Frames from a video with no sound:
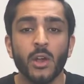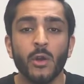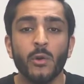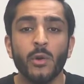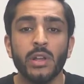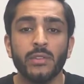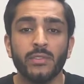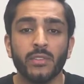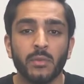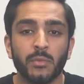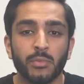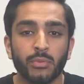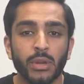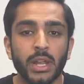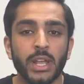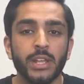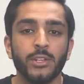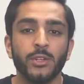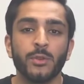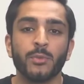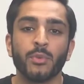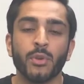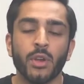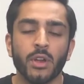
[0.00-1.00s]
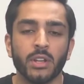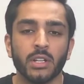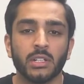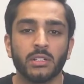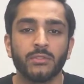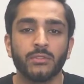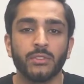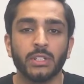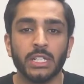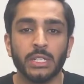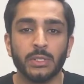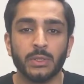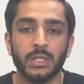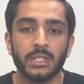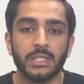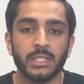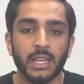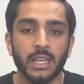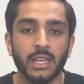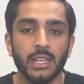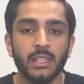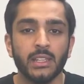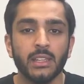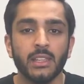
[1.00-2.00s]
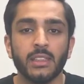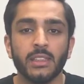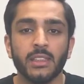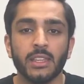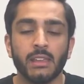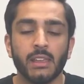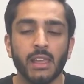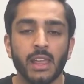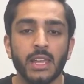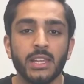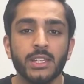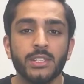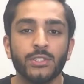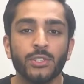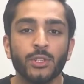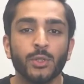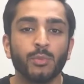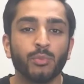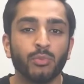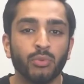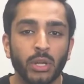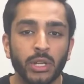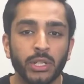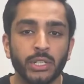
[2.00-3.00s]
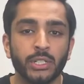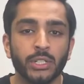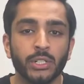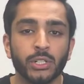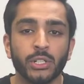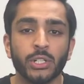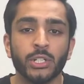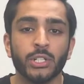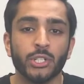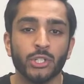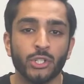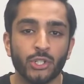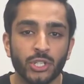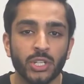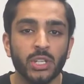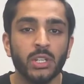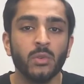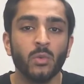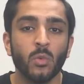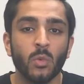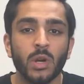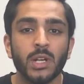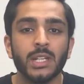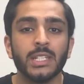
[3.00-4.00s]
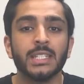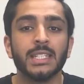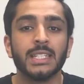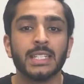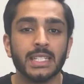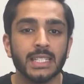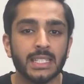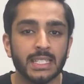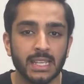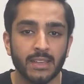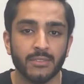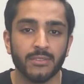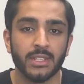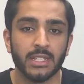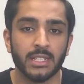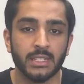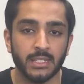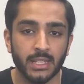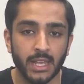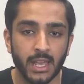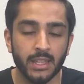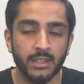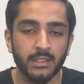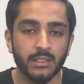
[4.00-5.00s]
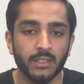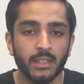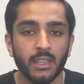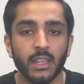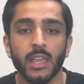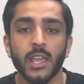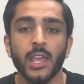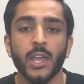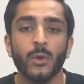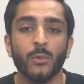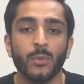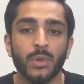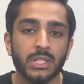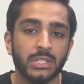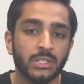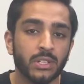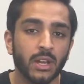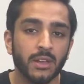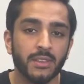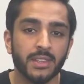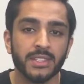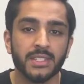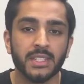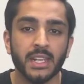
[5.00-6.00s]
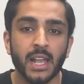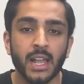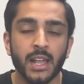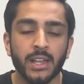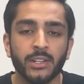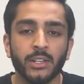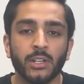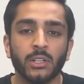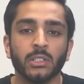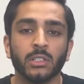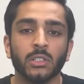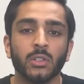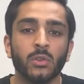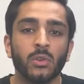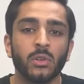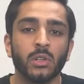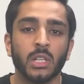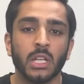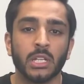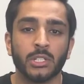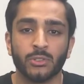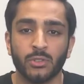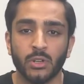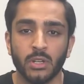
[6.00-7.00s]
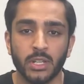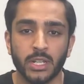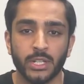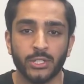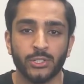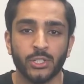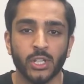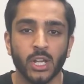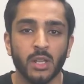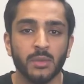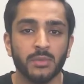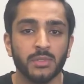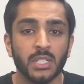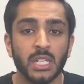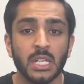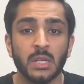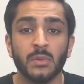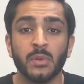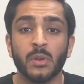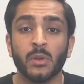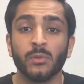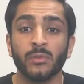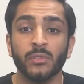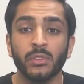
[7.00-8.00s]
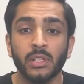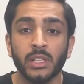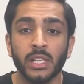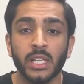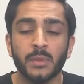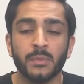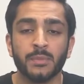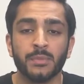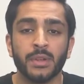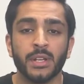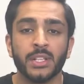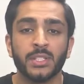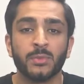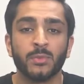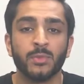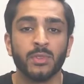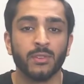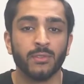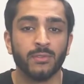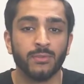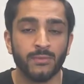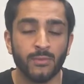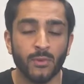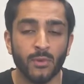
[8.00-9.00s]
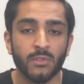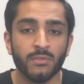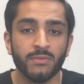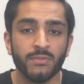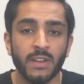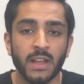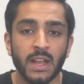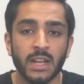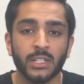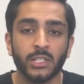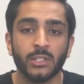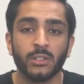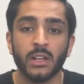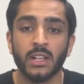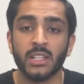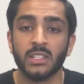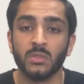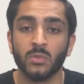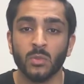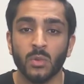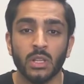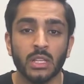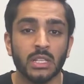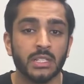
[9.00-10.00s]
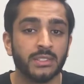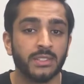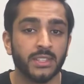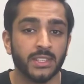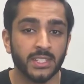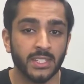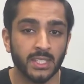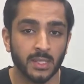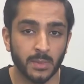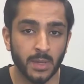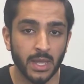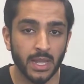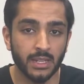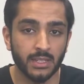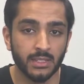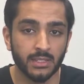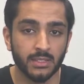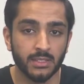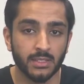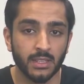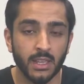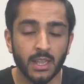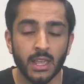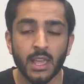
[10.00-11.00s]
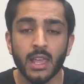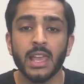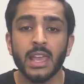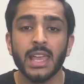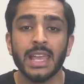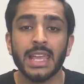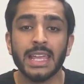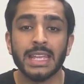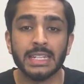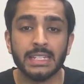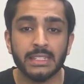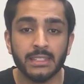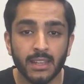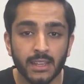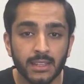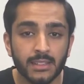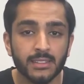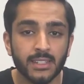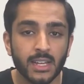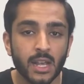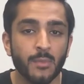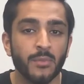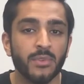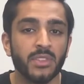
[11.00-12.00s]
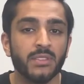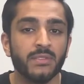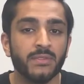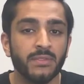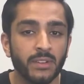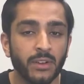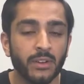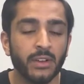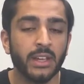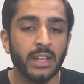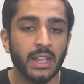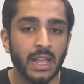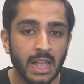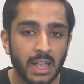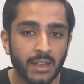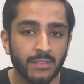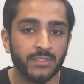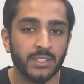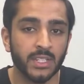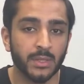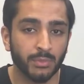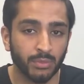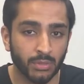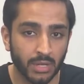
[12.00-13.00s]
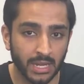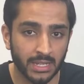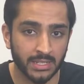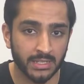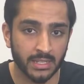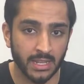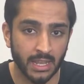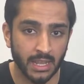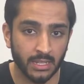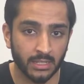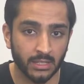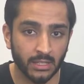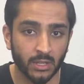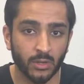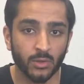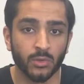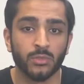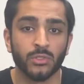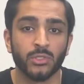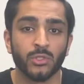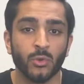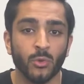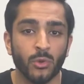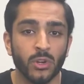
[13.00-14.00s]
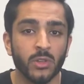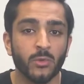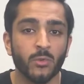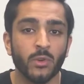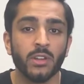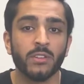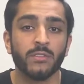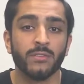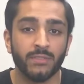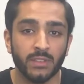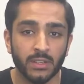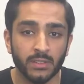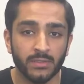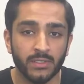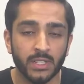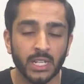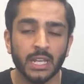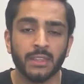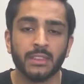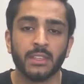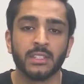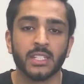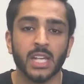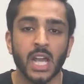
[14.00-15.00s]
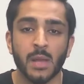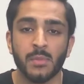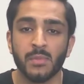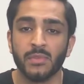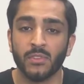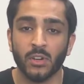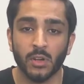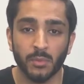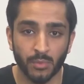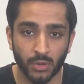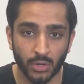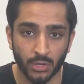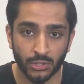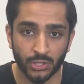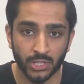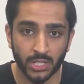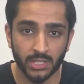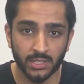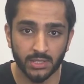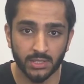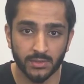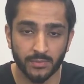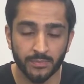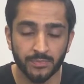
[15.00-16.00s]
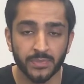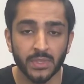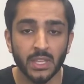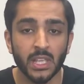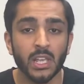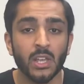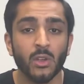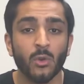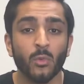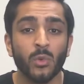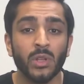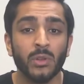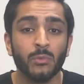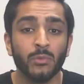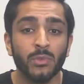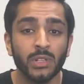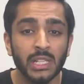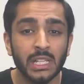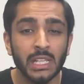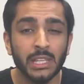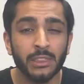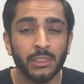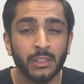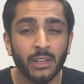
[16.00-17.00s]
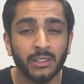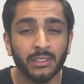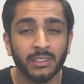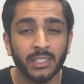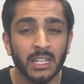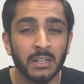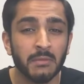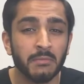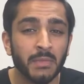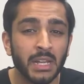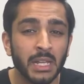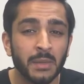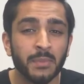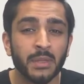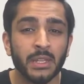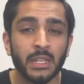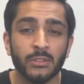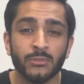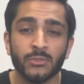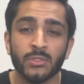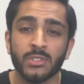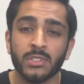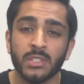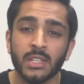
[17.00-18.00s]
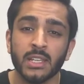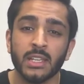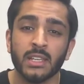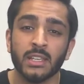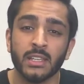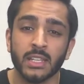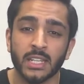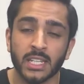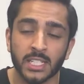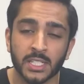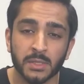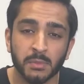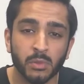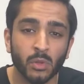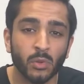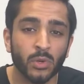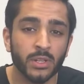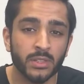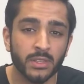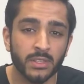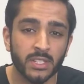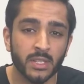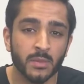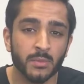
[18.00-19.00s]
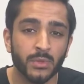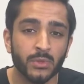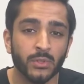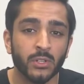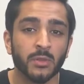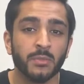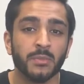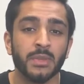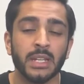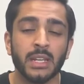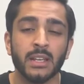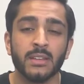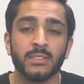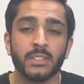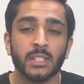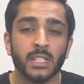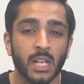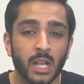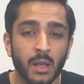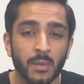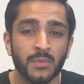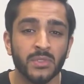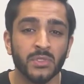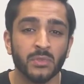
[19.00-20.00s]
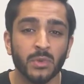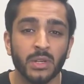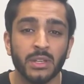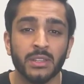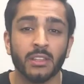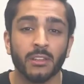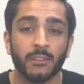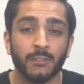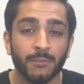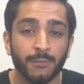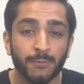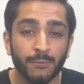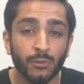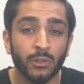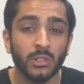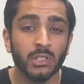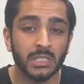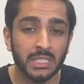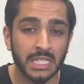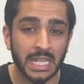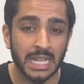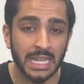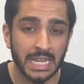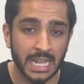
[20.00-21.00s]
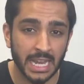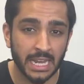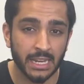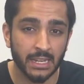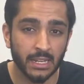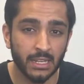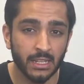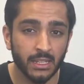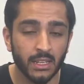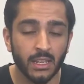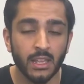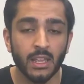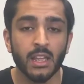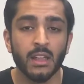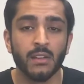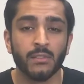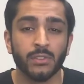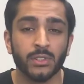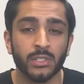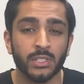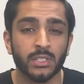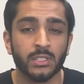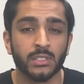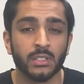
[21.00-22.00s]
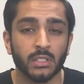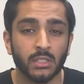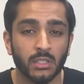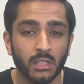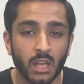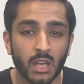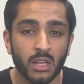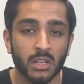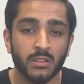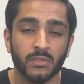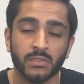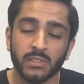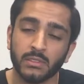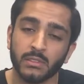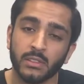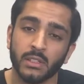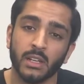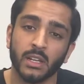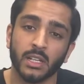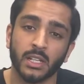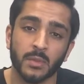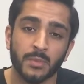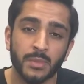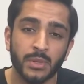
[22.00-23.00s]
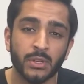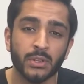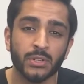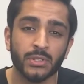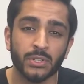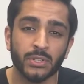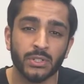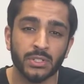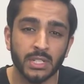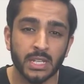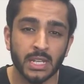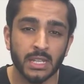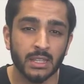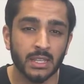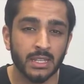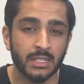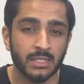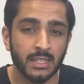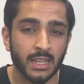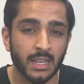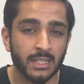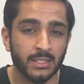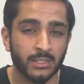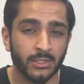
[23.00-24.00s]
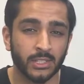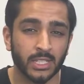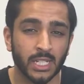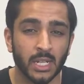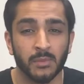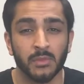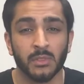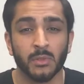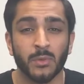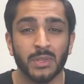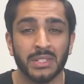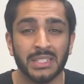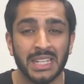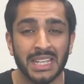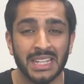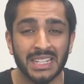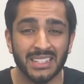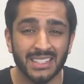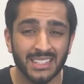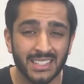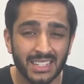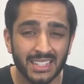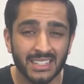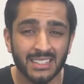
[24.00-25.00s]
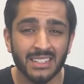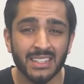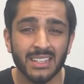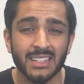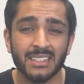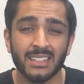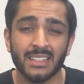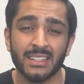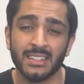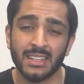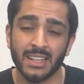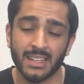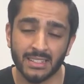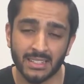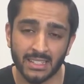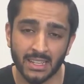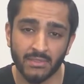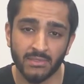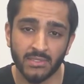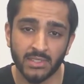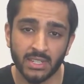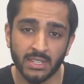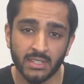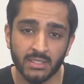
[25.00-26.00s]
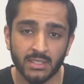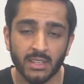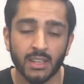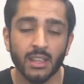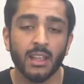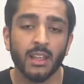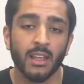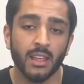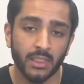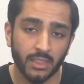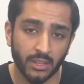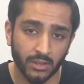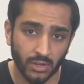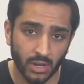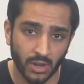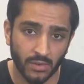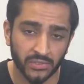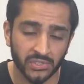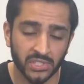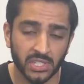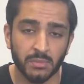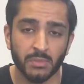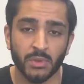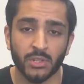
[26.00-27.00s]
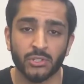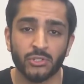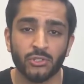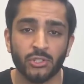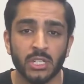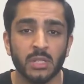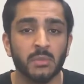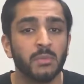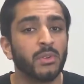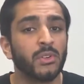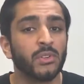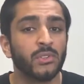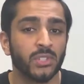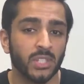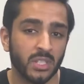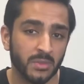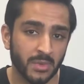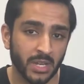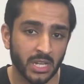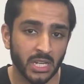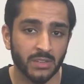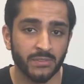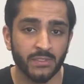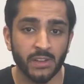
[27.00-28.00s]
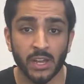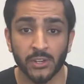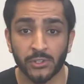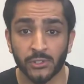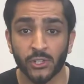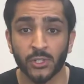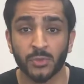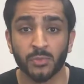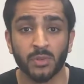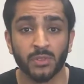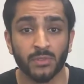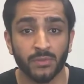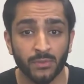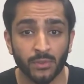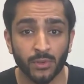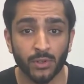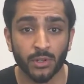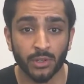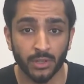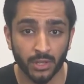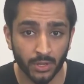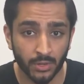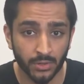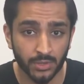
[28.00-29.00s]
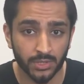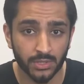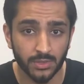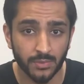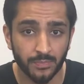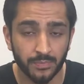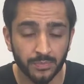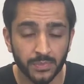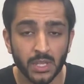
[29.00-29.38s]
We have a brand new product for you today, the Acer Predator G1-710. We saw this guy at our local electronics shop and we were really impressed with the form factor as well as the specs. It does come with a very hefty price tag though, $21.50 at the time of our purchase. We really thought that it might be interesting in exploring this computer because it comes with a full 1080 versus a lot of computers you're seeing these days that are coming with 1060s and 1070s. They're obviously much cheaper, so the manufacturers prefer those.